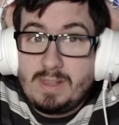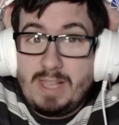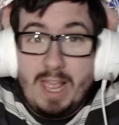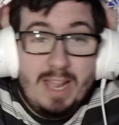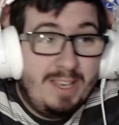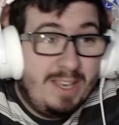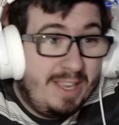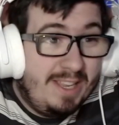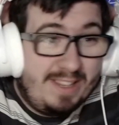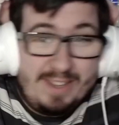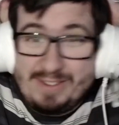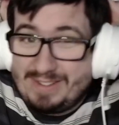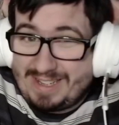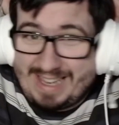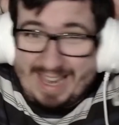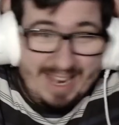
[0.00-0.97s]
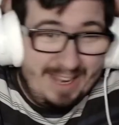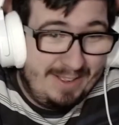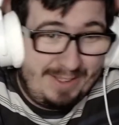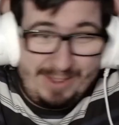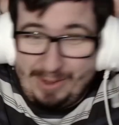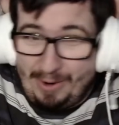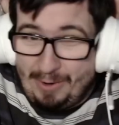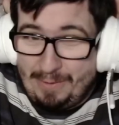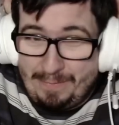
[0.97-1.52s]
Neither can
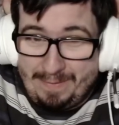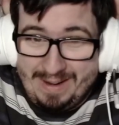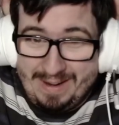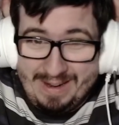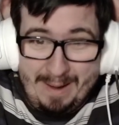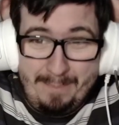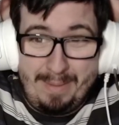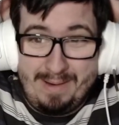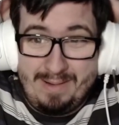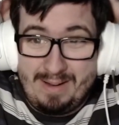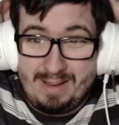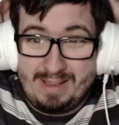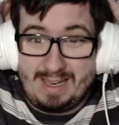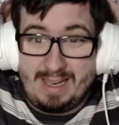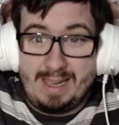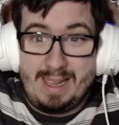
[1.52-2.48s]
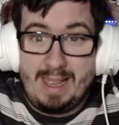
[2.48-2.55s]
Thorfinn, apparently.